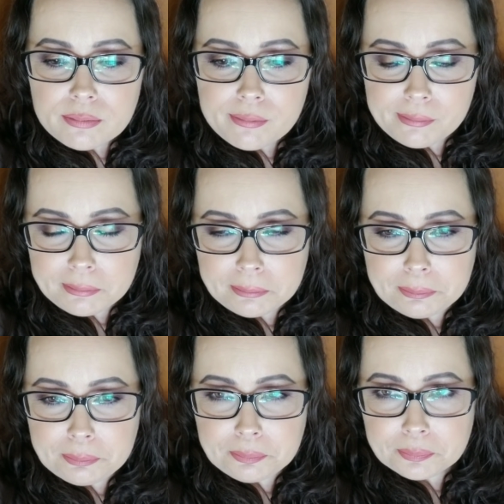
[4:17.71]

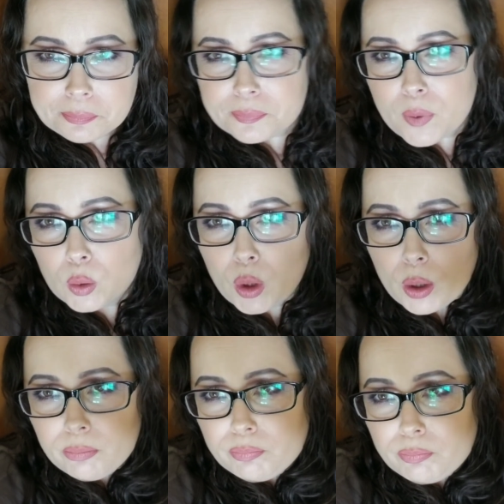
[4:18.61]
hold
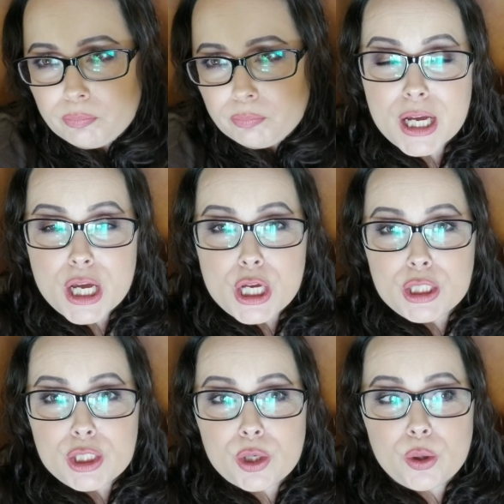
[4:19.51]
on.
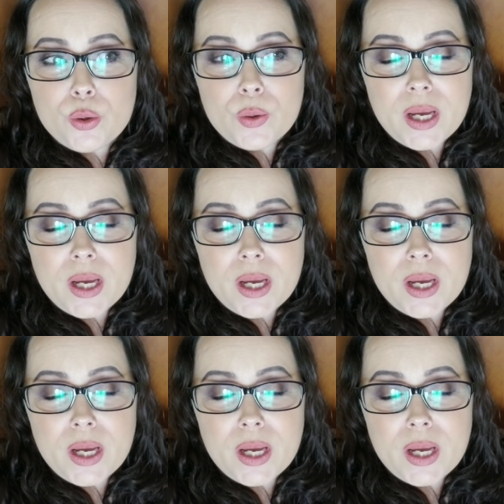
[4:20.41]
So